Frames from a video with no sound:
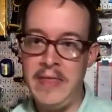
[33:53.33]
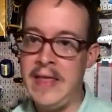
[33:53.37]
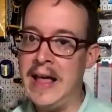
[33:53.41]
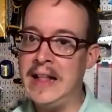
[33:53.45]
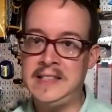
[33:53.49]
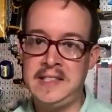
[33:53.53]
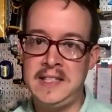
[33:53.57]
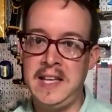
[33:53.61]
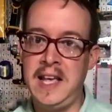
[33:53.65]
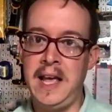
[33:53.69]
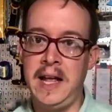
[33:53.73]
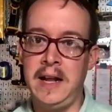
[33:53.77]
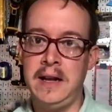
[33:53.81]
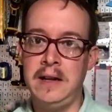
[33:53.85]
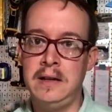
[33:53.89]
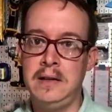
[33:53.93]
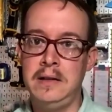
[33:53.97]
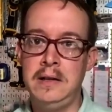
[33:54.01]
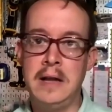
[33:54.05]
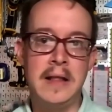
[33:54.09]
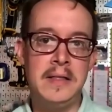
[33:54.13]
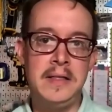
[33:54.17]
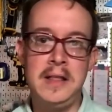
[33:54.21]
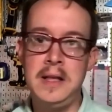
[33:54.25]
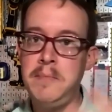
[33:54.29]
it.
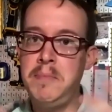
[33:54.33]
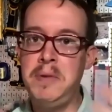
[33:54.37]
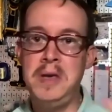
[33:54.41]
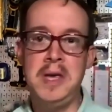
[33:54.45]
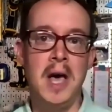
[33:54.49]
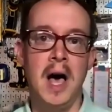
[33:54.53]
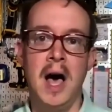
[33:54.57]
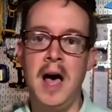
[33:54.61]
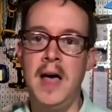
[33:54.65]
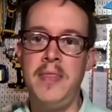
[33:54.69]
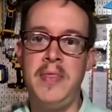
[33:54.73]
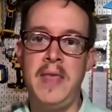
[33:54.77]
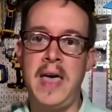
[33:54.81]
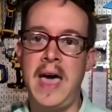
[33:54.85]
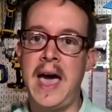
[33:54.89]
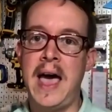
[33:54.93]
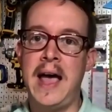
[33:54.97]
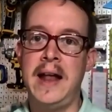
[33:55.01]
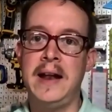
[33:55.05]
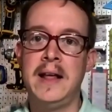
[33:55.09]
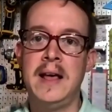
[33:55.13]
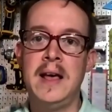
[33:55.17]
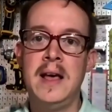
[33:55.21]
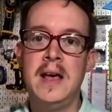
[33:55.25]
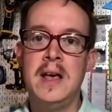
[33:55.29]
Nothing beyond that.
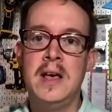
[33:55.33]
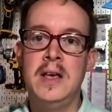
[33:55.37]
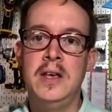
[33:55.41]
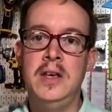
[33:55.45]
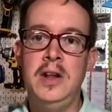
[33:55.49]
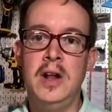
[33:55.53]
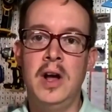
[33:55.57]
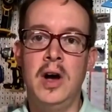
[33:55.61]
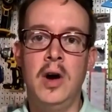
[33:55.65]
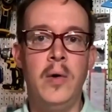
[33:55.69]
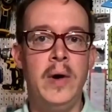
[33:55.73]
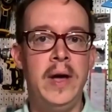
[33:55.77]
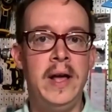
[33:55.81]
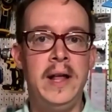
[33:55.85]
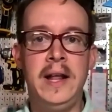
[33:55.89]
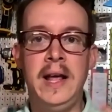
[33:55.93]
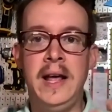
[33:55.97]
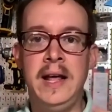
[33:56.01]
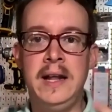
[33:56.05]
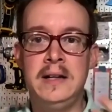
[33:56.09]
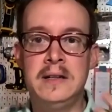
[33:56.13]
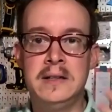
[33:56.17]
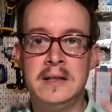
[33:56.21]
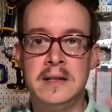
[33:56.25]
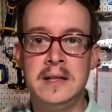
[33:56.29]

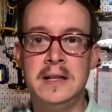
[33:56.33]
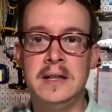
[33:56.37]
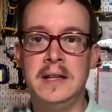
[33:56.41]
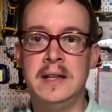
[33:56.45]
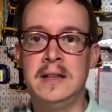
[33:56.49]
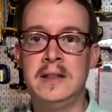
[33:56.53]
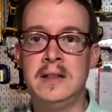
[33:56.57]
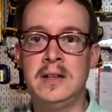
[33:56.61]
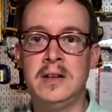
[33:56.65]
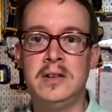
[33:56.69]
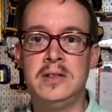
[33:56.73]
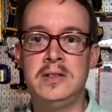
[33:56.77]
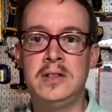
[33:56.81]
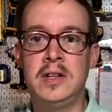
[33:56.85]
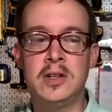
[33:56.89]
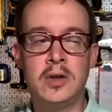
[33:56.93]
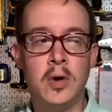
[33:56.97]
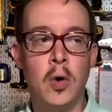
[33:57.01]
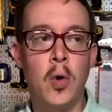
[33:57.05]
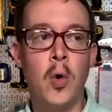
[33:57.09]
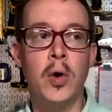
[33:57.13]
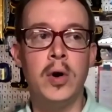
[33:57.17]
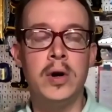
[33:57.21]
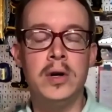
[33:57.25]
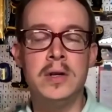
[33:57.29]
The
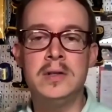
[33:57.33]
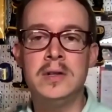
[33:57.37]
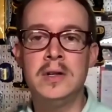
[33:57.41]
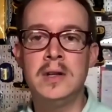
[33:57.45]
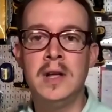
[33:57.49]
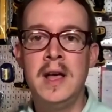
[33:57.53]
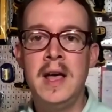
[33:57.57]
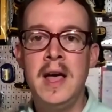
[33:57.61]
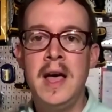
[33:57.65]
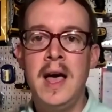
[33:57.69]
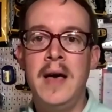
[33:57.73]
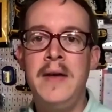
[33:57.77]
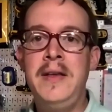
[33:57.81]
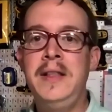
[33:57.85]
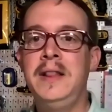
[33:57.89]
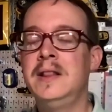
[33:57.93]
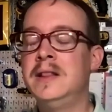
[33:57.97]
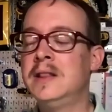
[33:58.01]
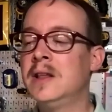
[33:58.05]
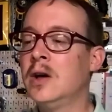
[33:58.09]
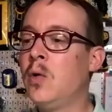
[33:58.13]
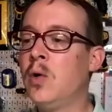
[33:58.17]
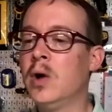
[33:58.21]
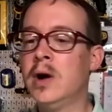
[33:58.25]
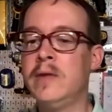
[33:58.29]
court
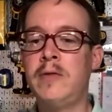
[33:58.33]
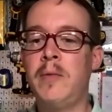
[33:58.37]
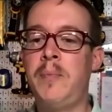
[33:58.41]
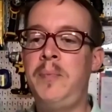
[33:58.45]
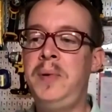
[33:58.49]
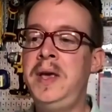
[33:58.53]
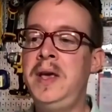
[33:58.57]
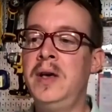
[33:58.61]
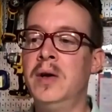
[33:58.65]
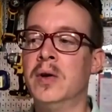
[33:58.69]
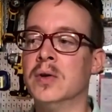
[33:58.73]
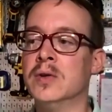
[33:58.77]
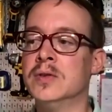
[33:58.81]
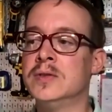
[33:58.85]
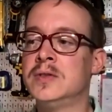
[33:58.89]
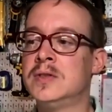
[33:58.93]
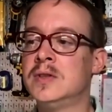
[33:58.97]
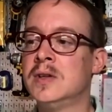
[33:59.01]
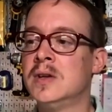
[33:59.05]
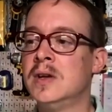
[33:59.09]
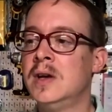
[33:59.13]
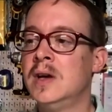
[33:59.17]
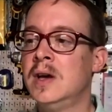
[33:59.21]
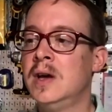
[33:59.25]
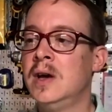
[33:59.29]
of appeals
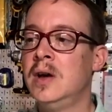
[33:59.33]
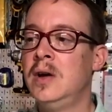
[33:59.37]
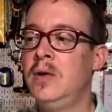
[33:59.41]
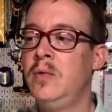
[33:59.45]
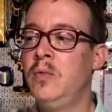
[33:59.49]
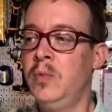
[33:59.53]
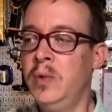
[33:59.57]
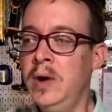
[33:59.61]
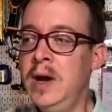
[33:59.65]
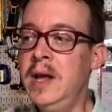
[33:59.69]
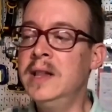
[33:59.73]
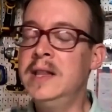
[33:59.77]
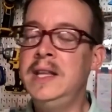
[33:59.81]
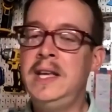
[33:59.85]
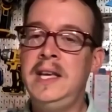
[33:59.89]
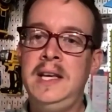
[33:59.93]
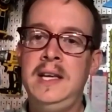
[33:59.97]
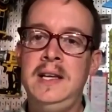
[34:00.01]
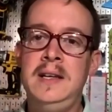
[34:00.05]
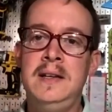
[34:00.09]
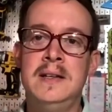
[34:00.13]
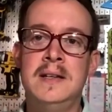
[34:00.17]
really,